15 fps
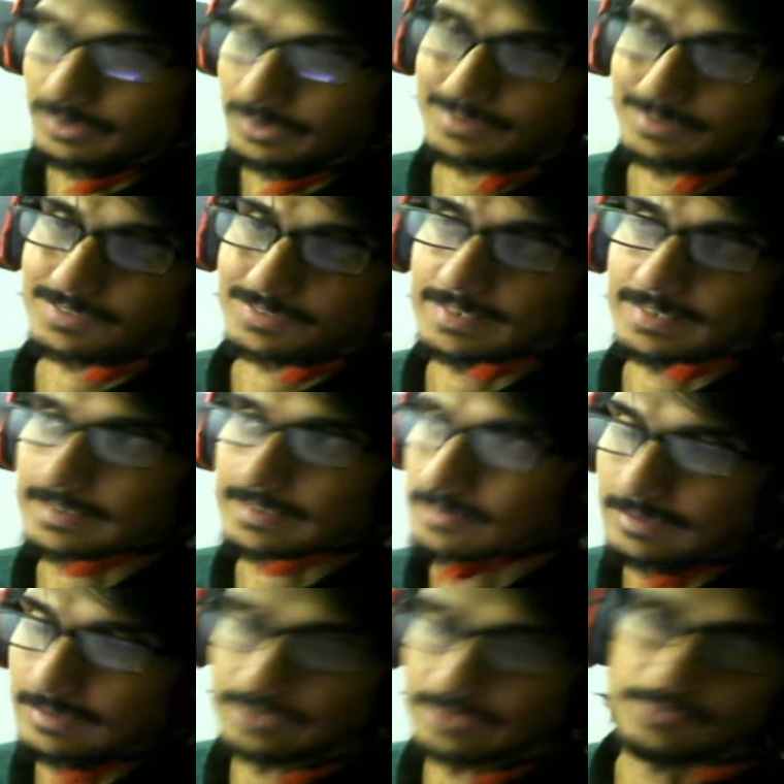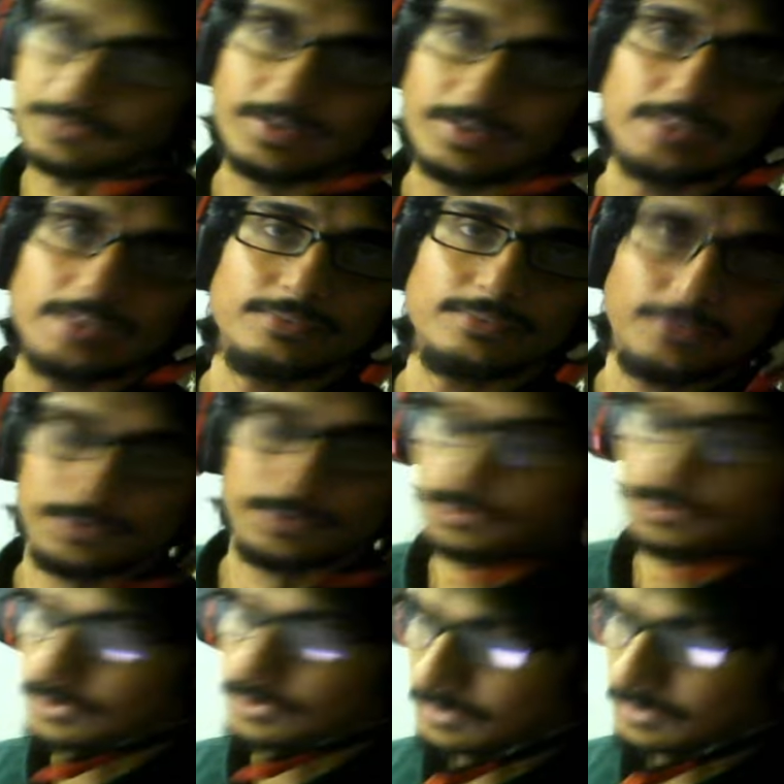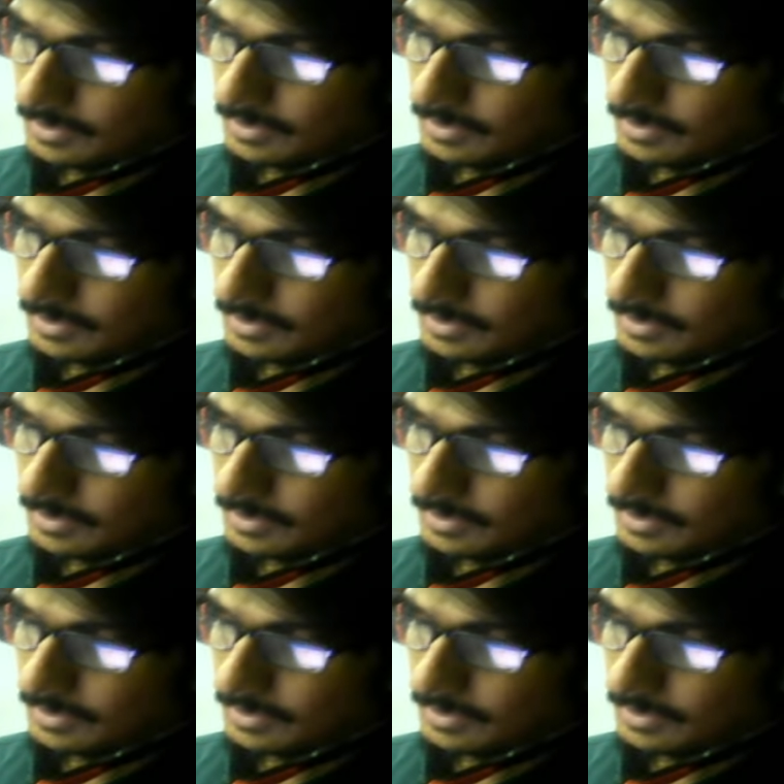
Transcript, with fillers: extract this file first